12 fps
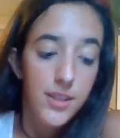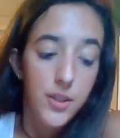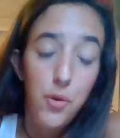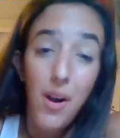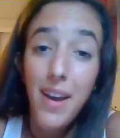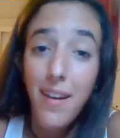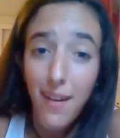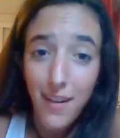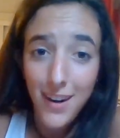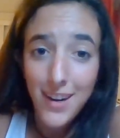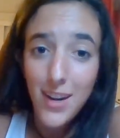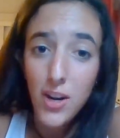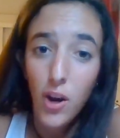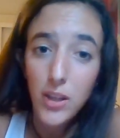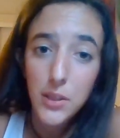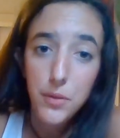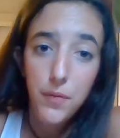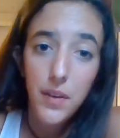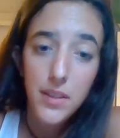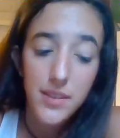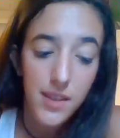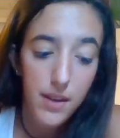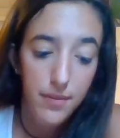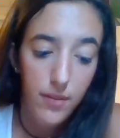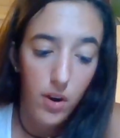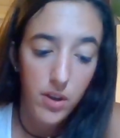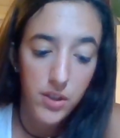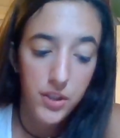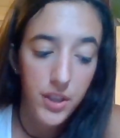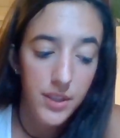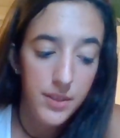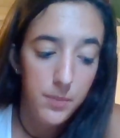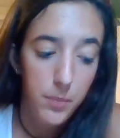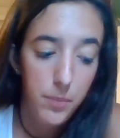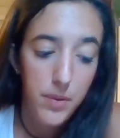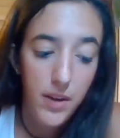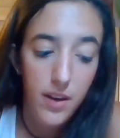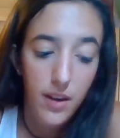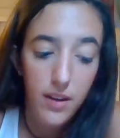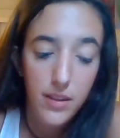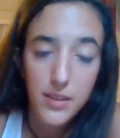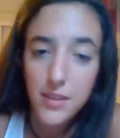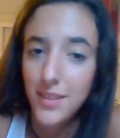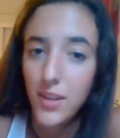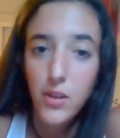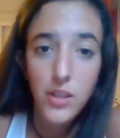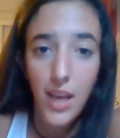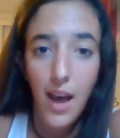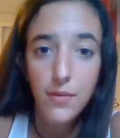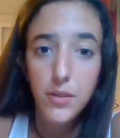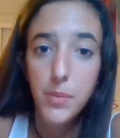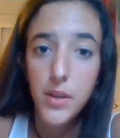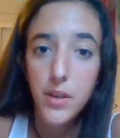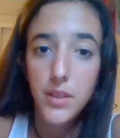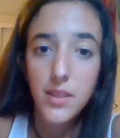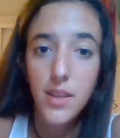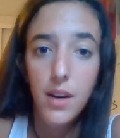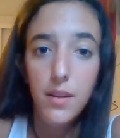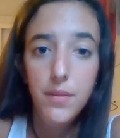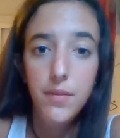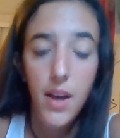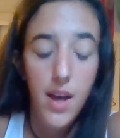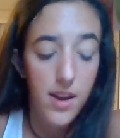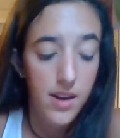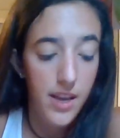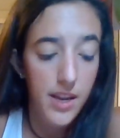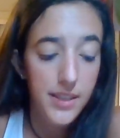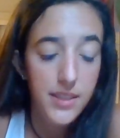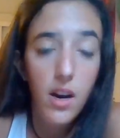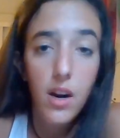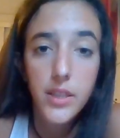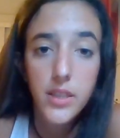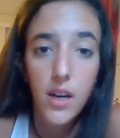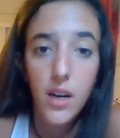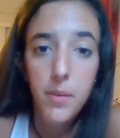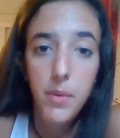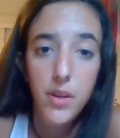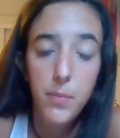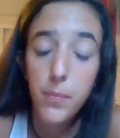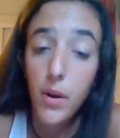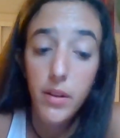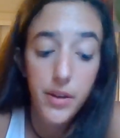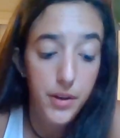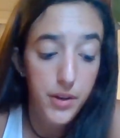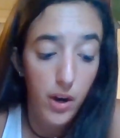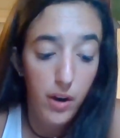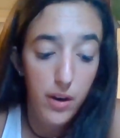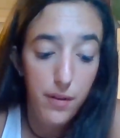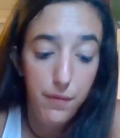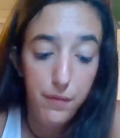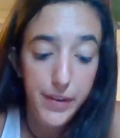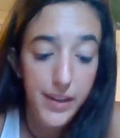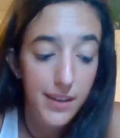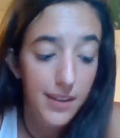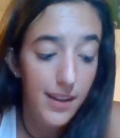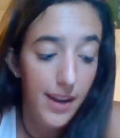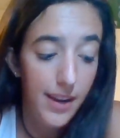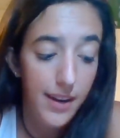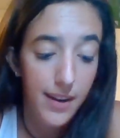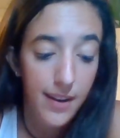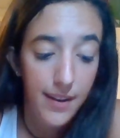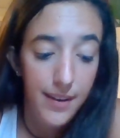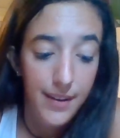Try hard not to feel self-conscious because you just have to be yourself, and it is a hard time, and you're not gonna feel like